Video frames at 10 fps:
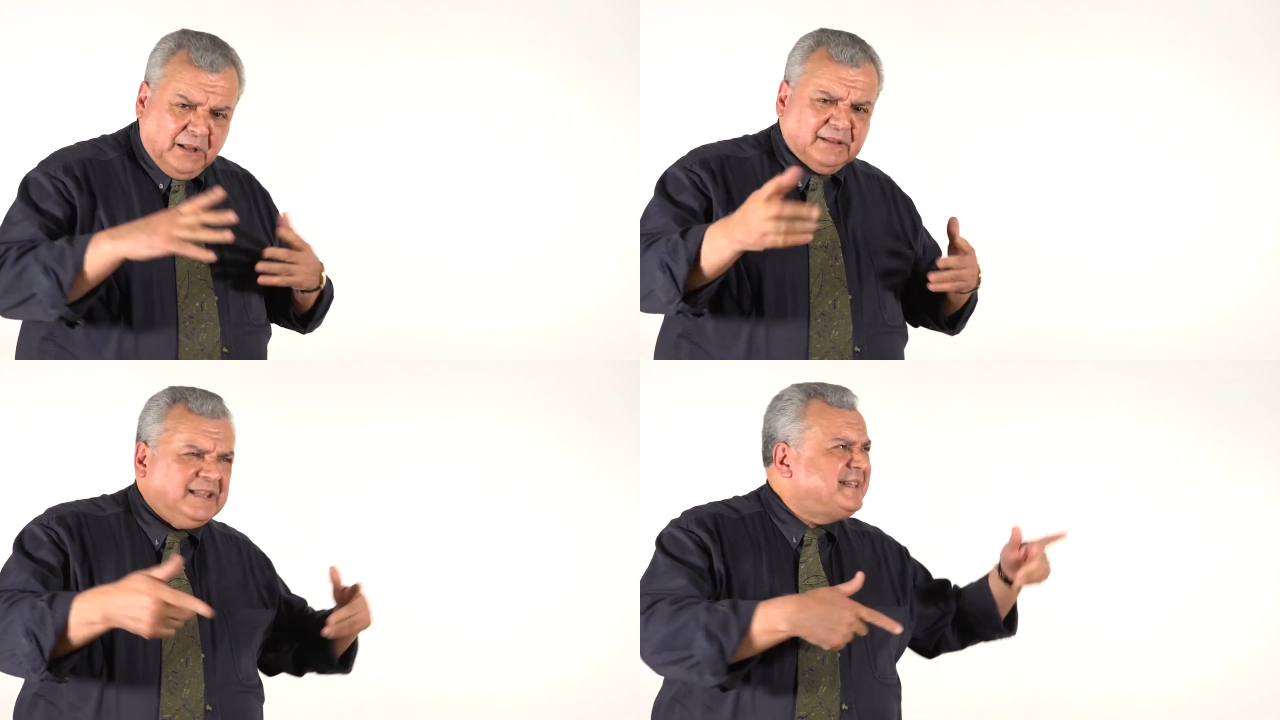
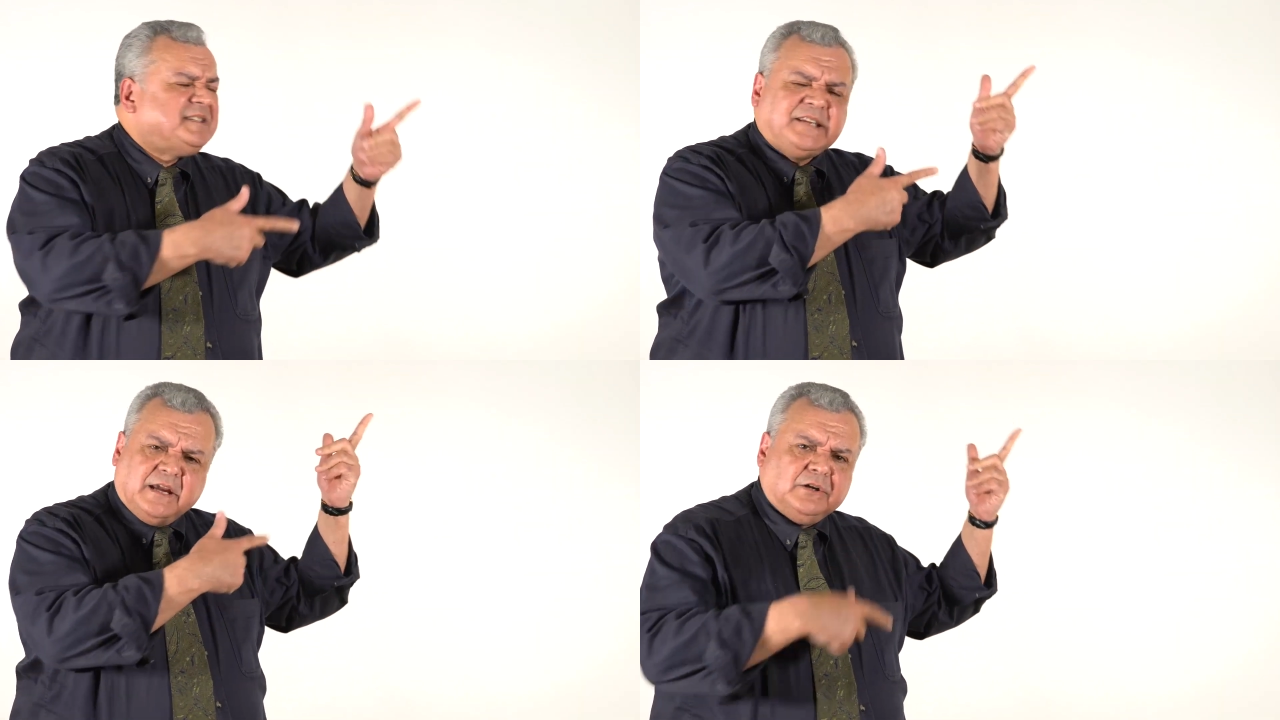Well,
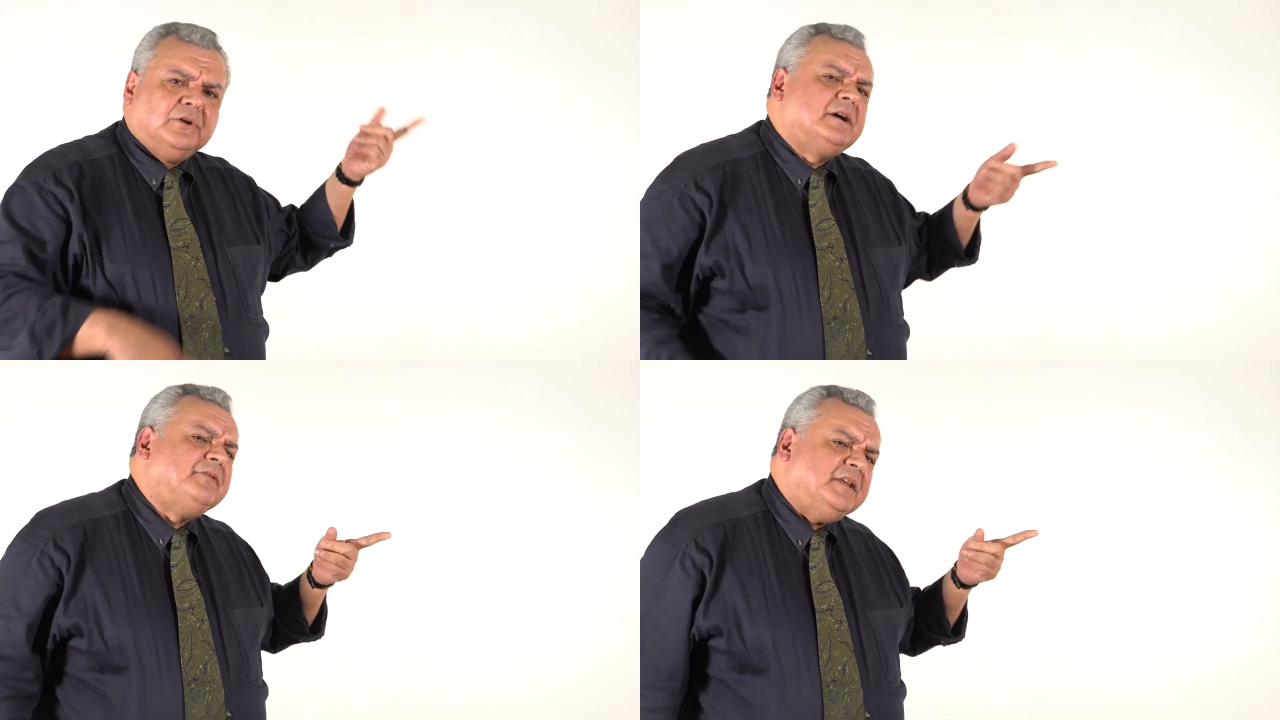let's take a
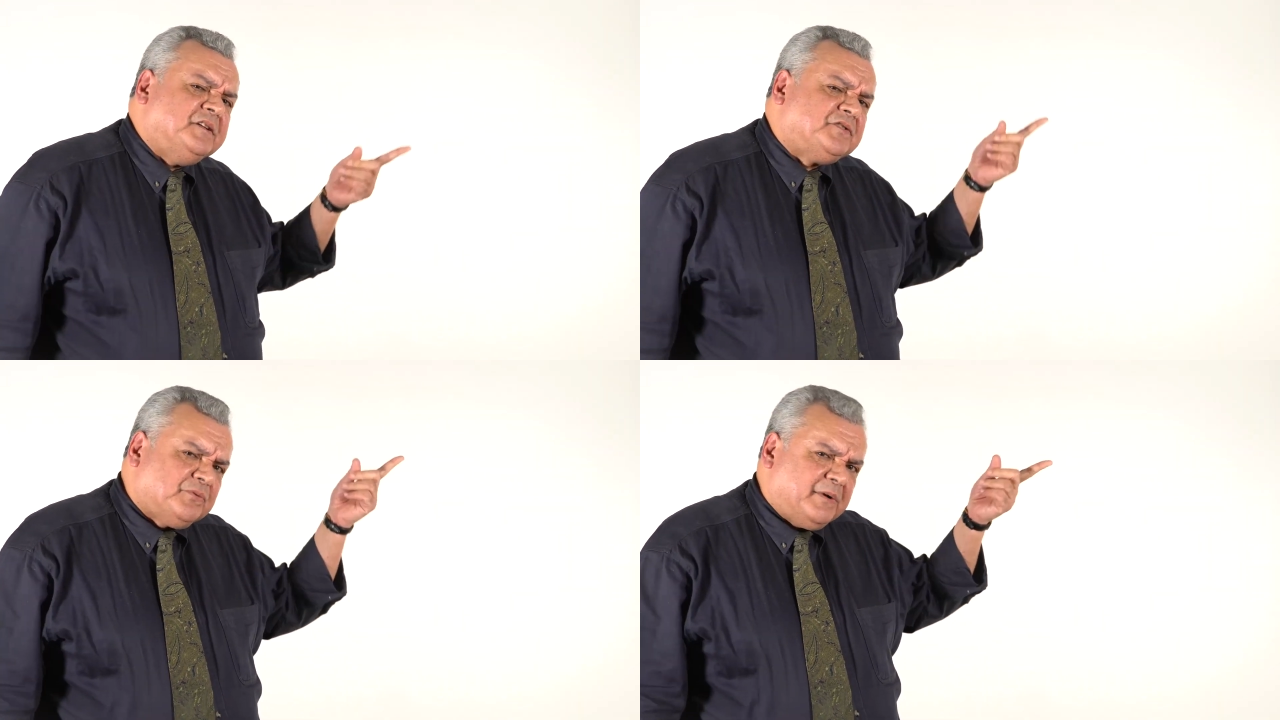look at
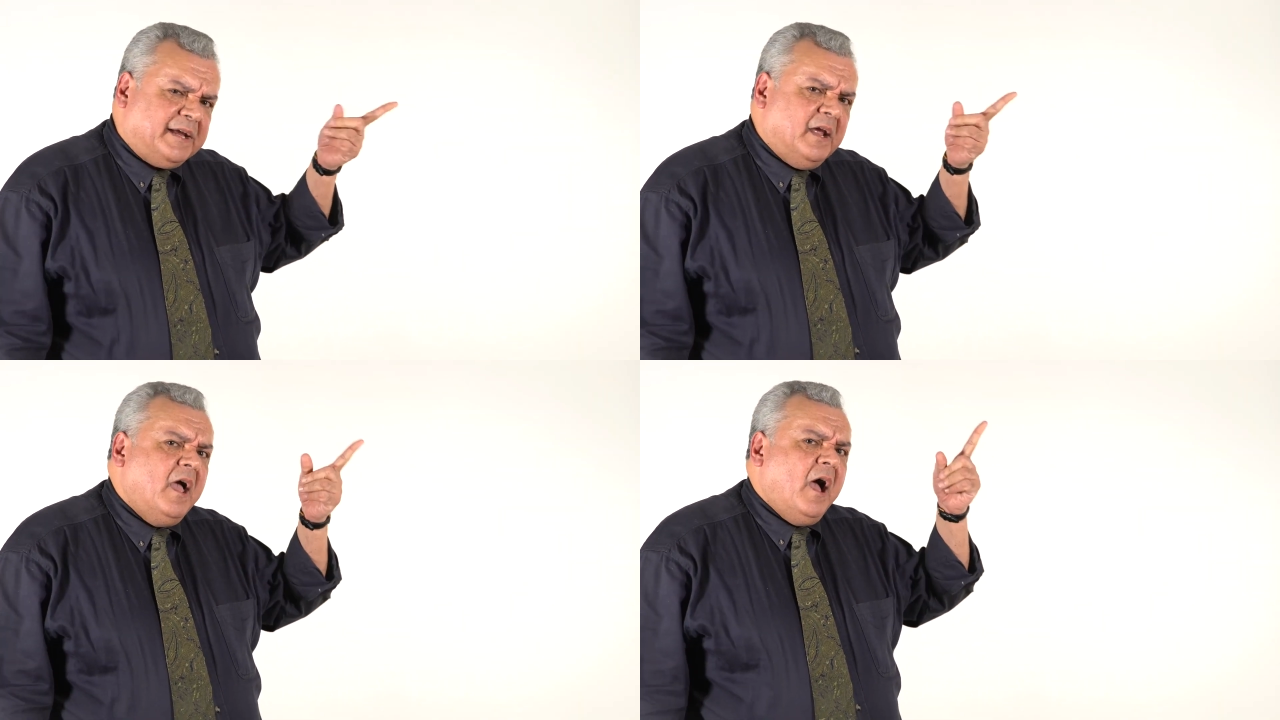these
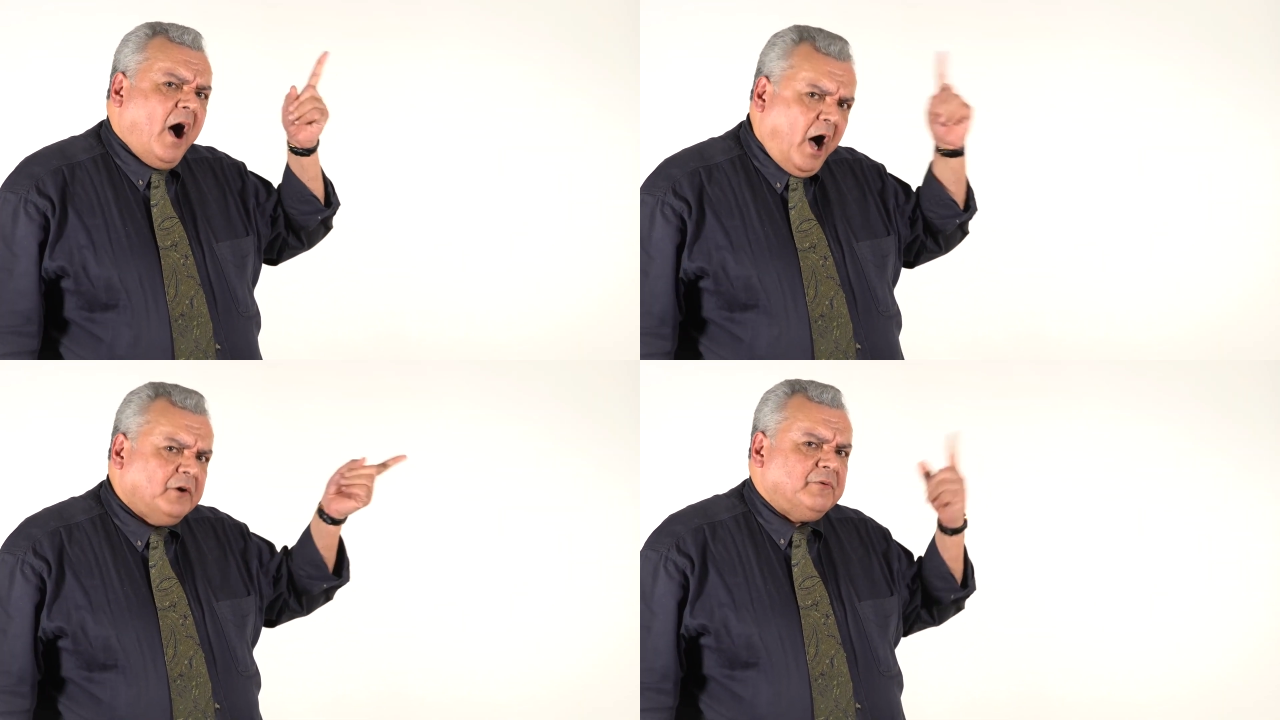three
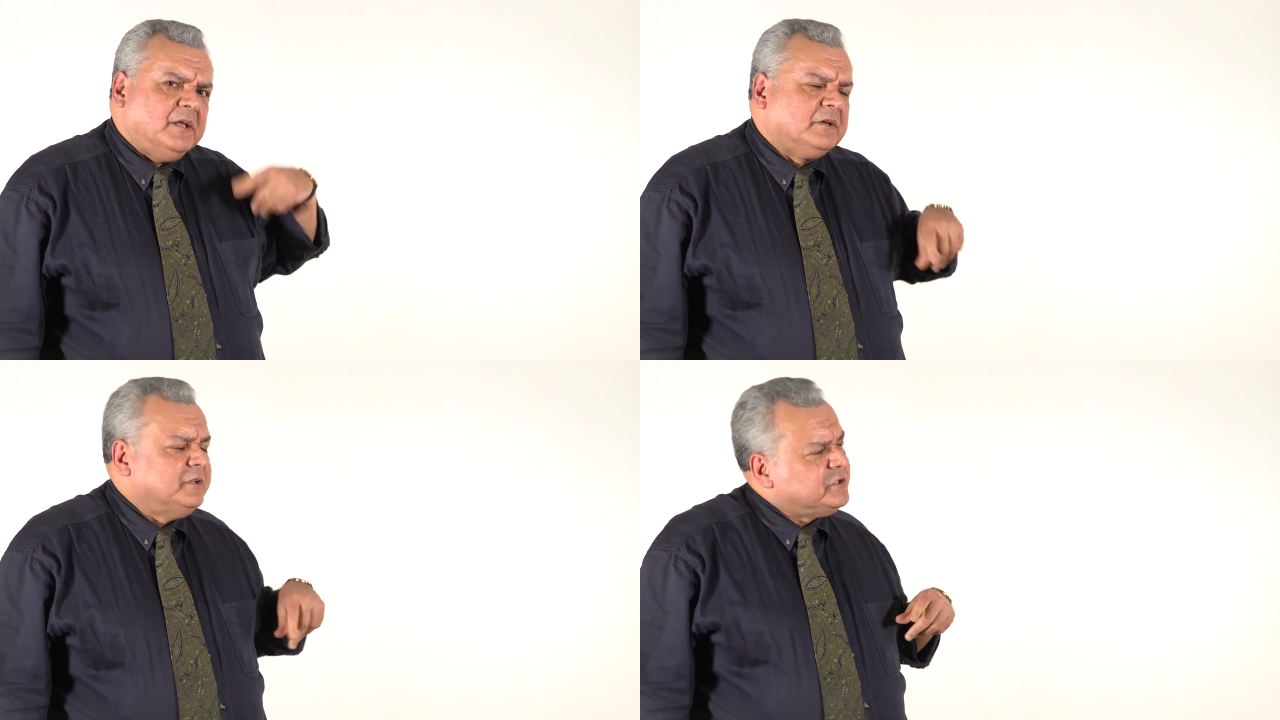
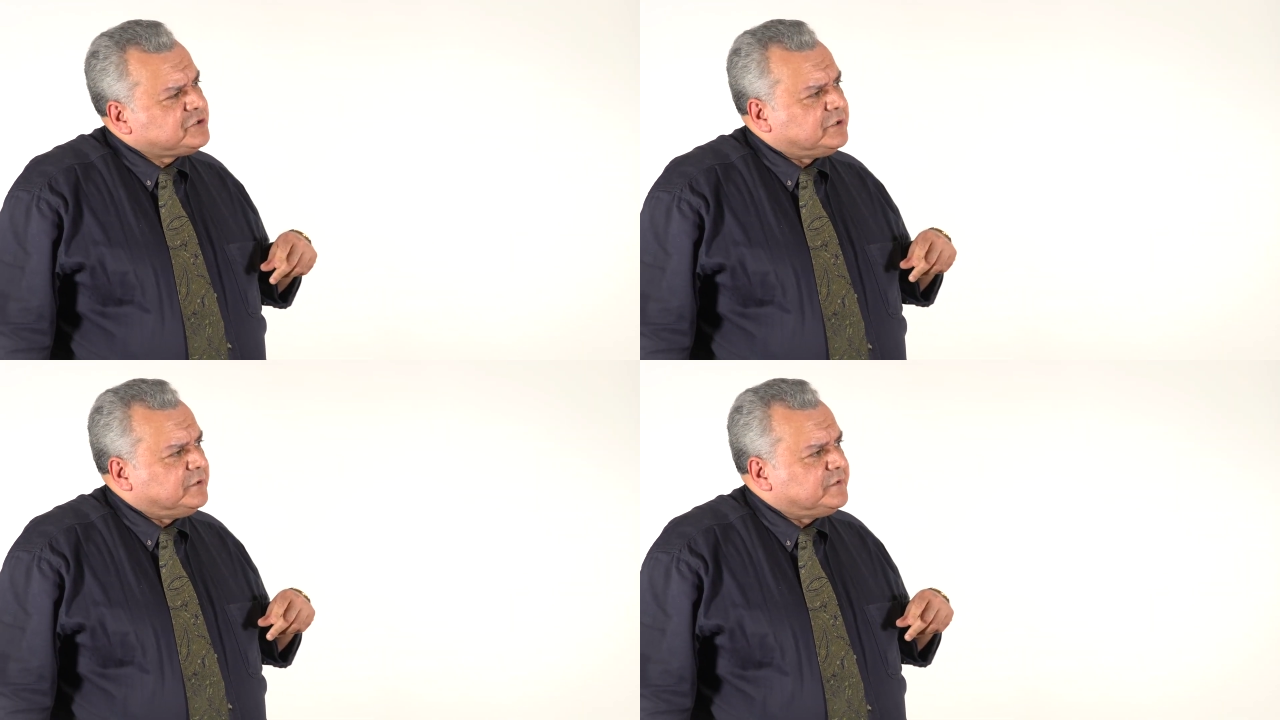unreal
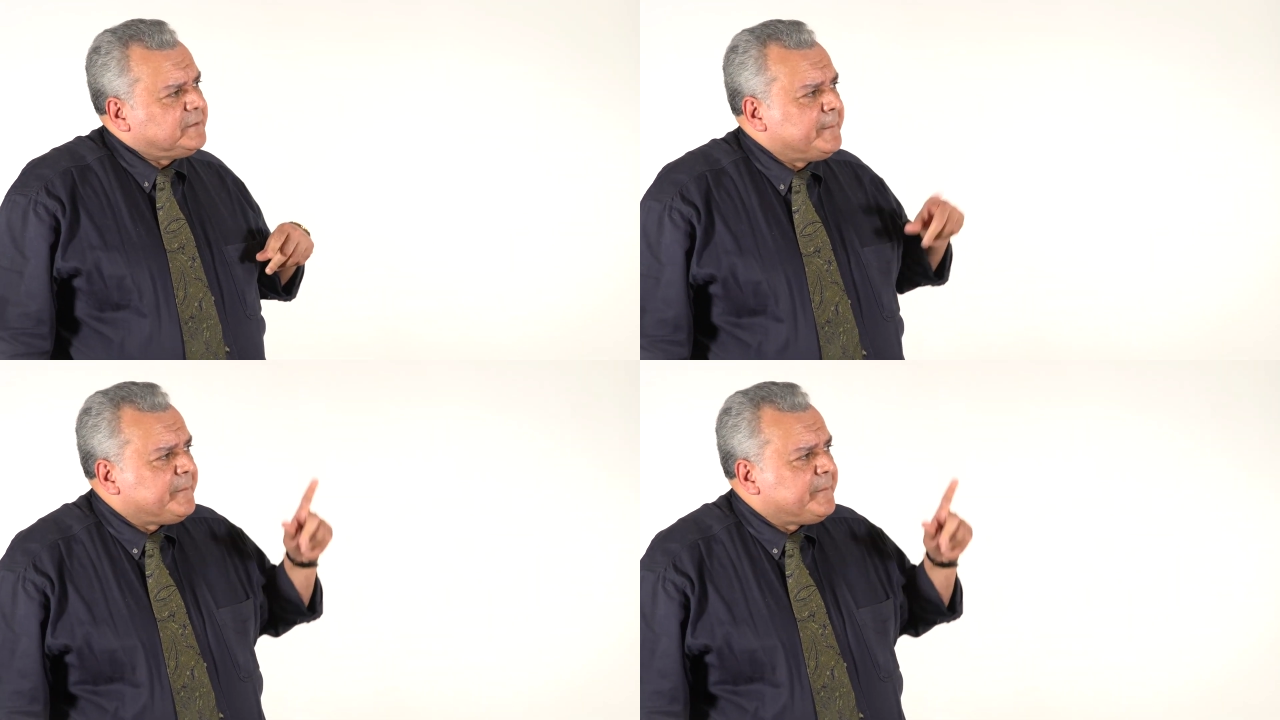conditionals.